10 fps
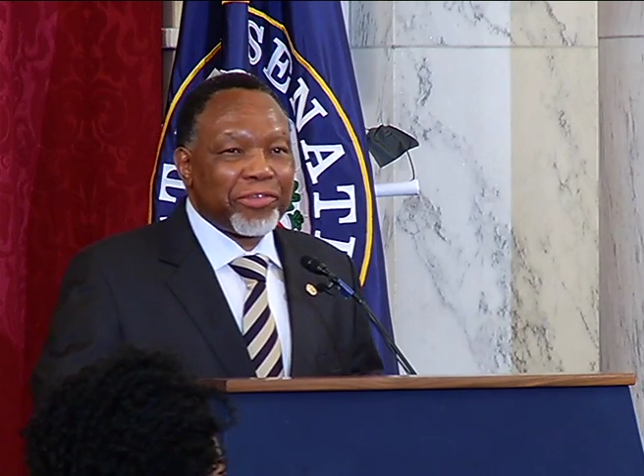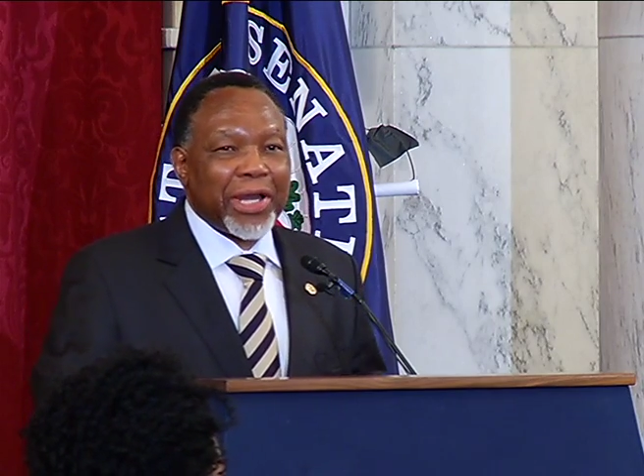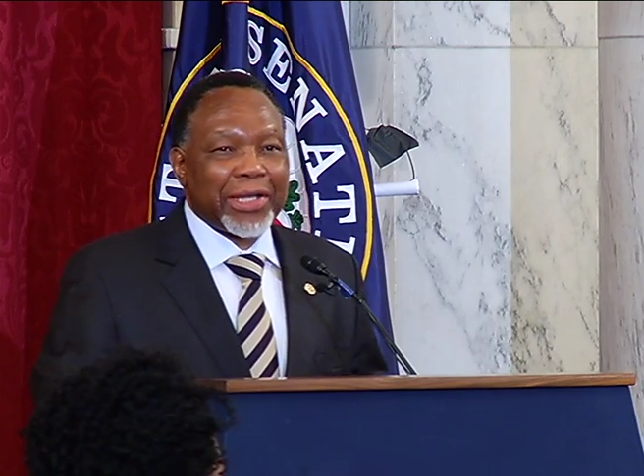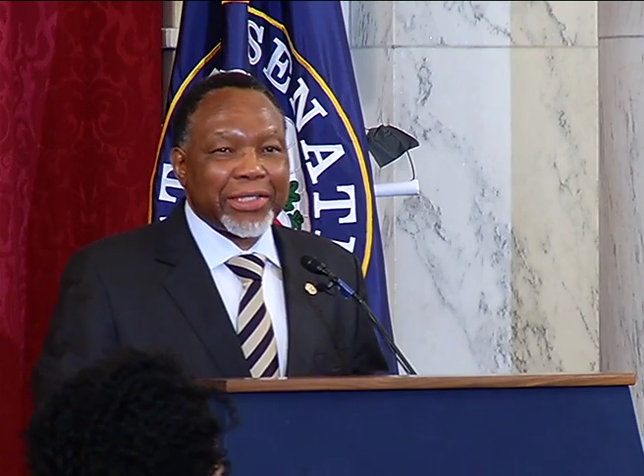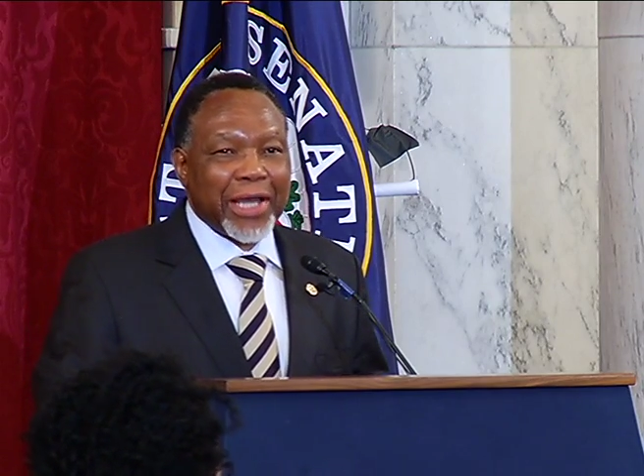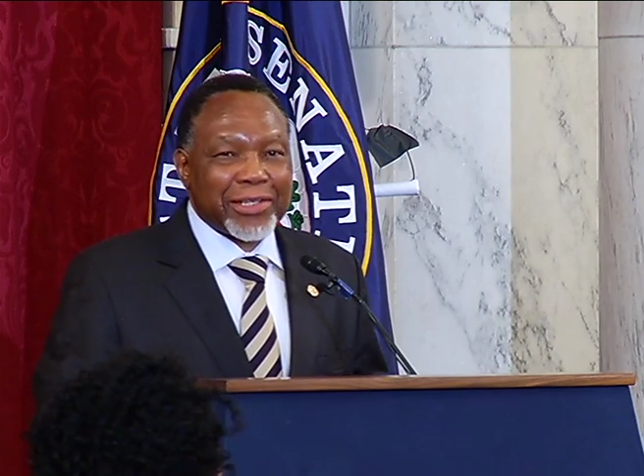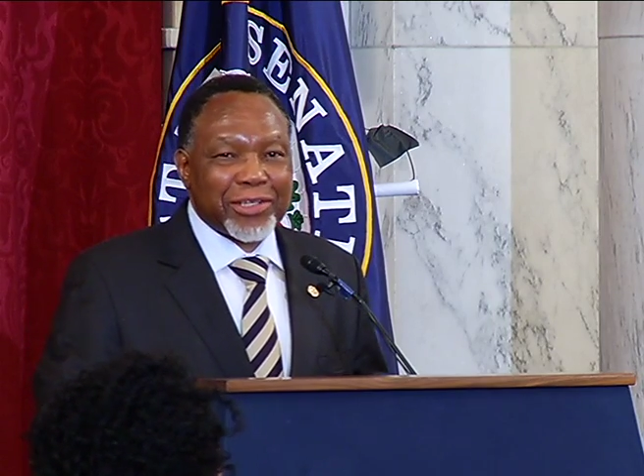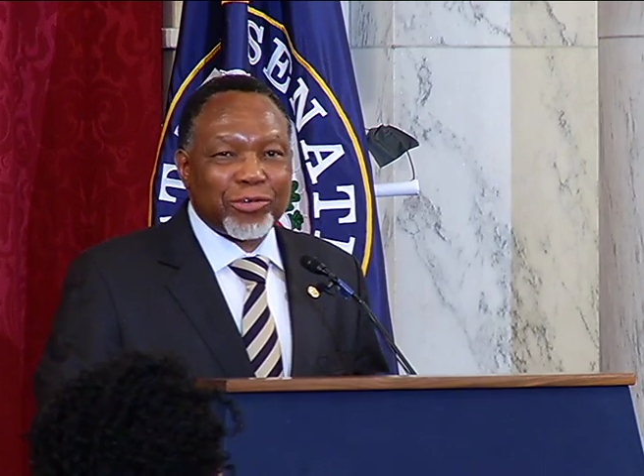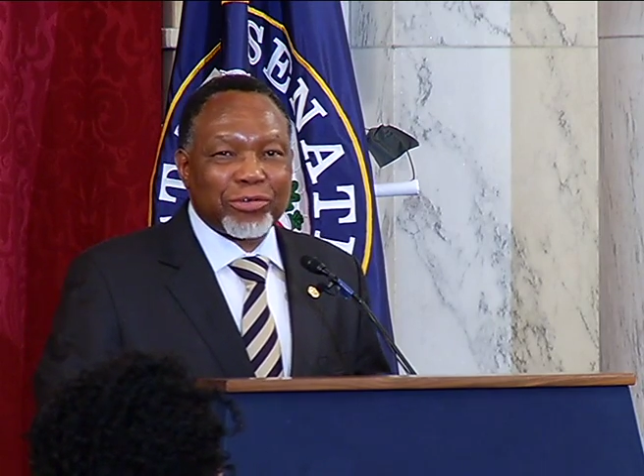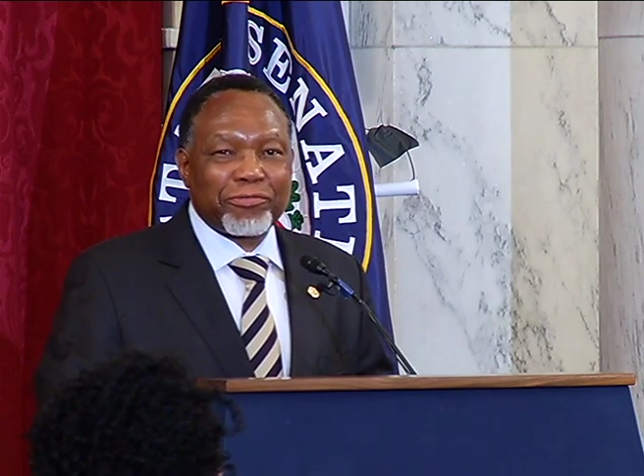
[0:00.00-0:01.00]
difficult
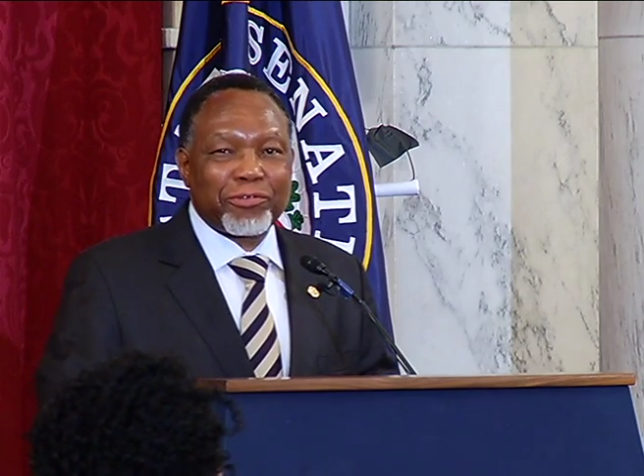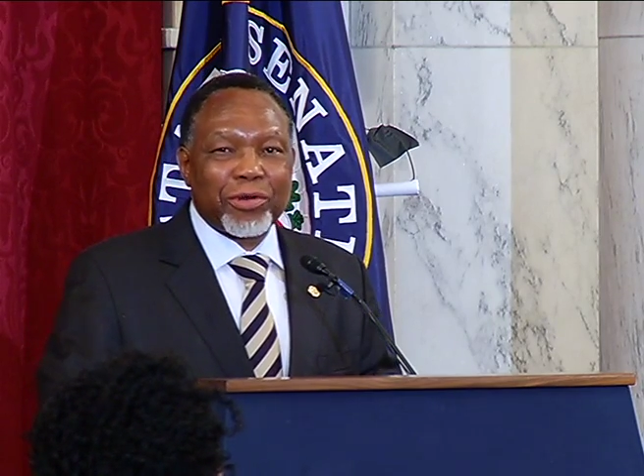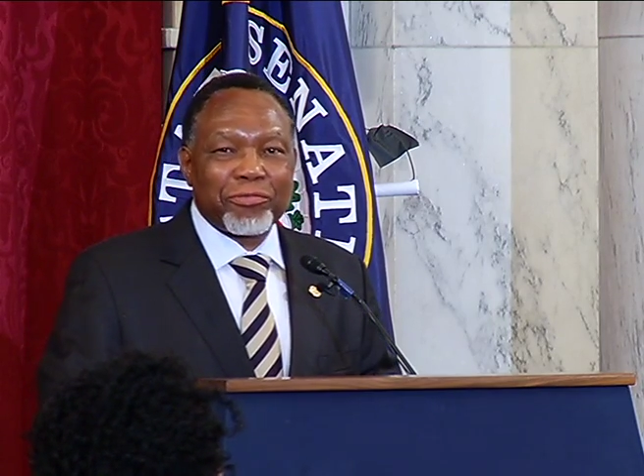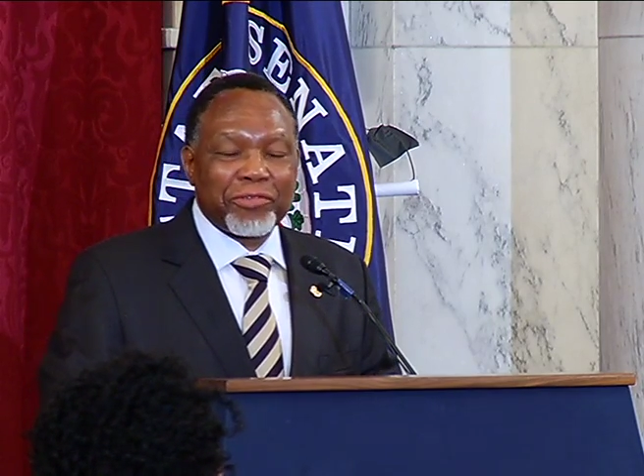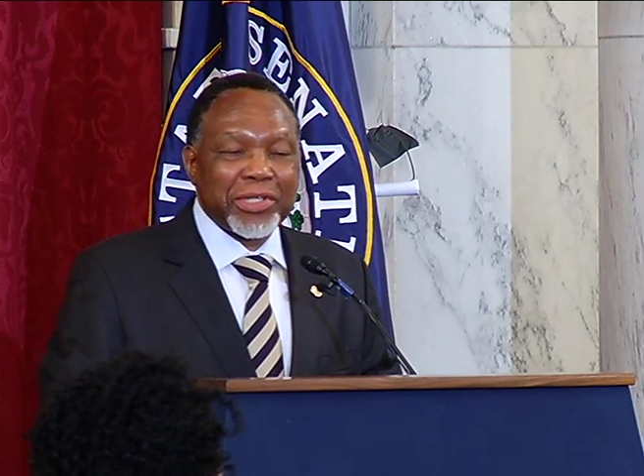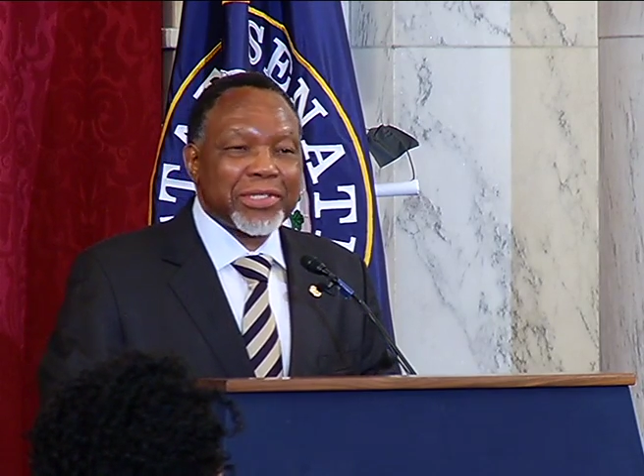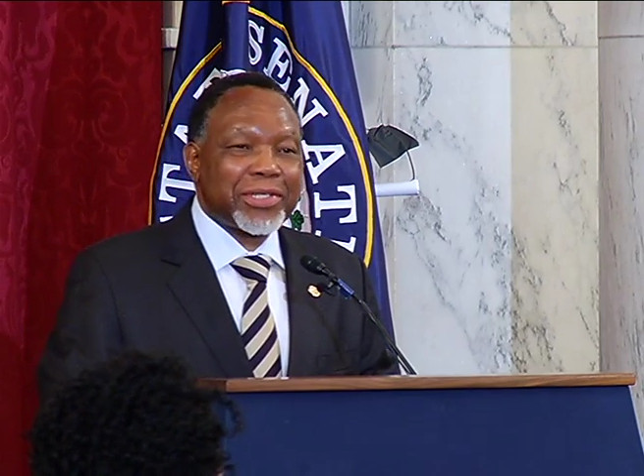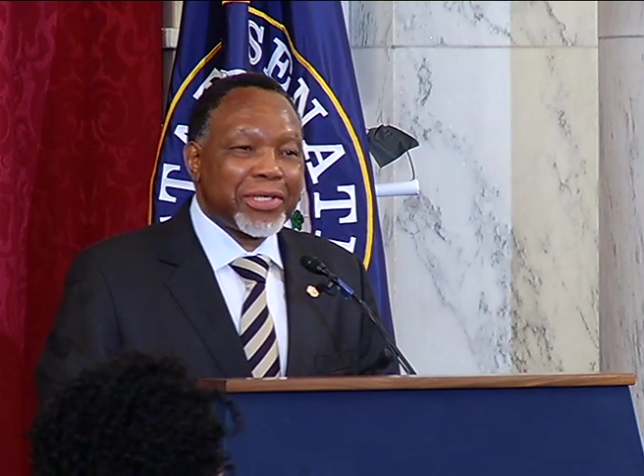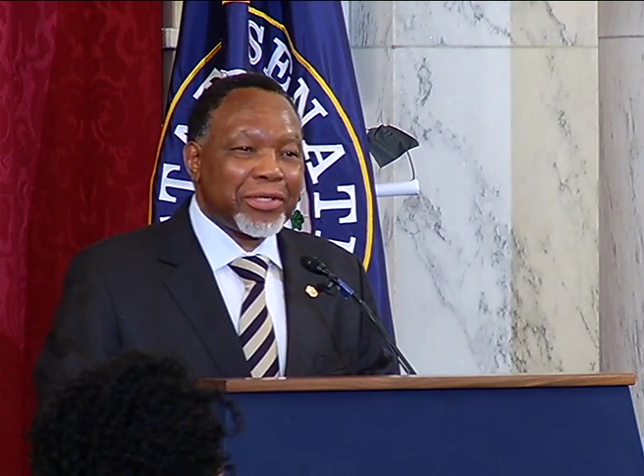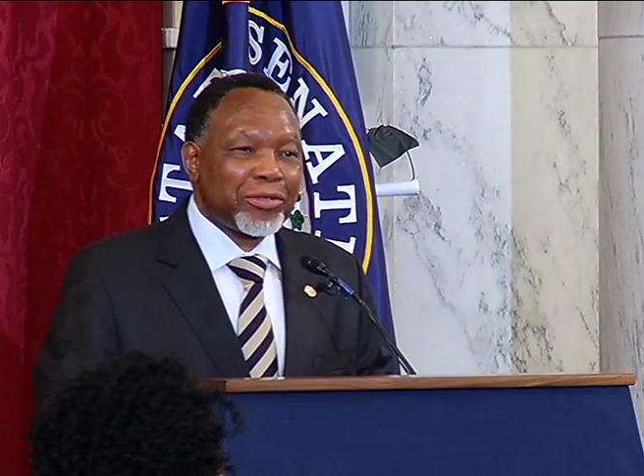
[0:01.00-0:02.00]
task of
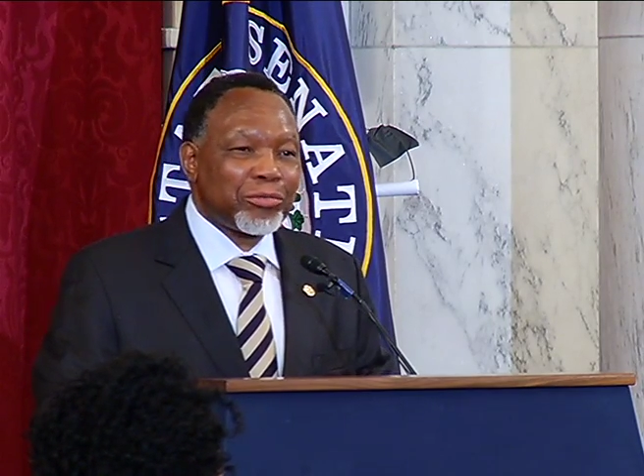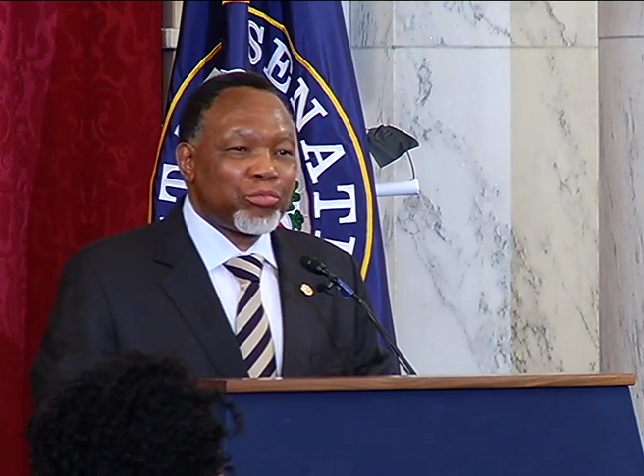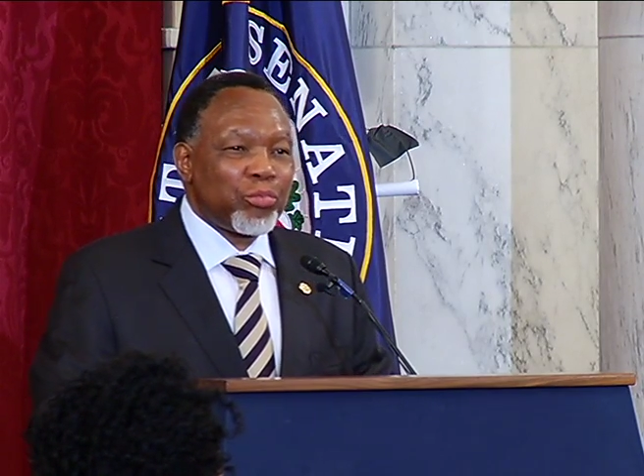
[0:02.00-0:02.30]
convincing